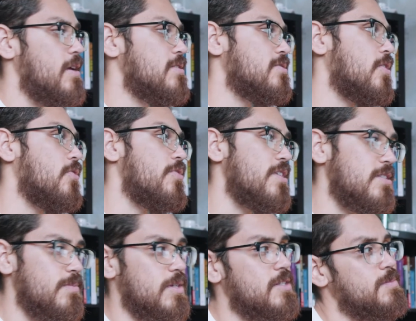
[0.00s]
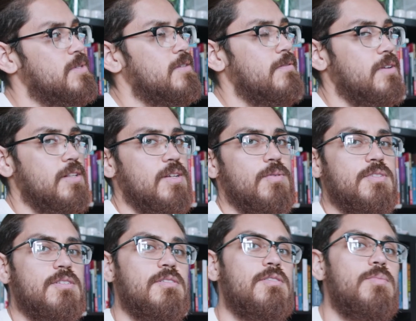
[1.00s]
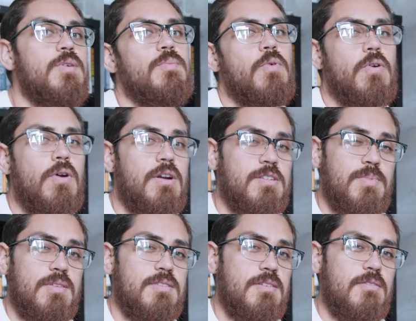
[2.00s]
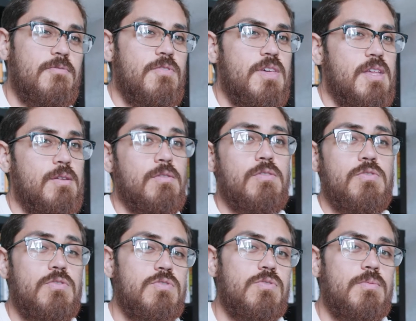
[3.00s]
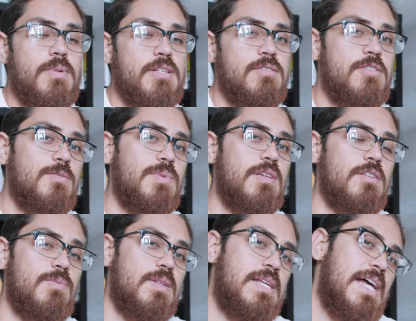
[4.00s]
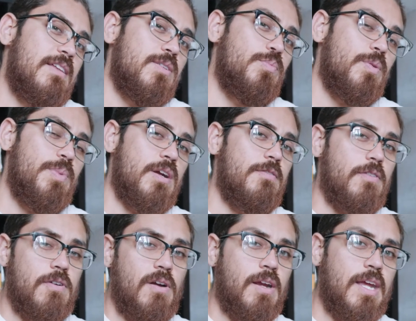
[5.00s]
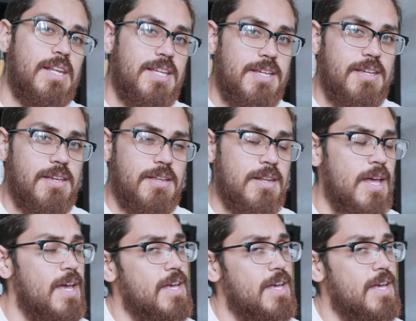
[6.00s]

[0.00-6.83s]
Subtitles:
So this month specifically was a little bit more expensive than usual months, just because we did have to prepare for Hurricane Ian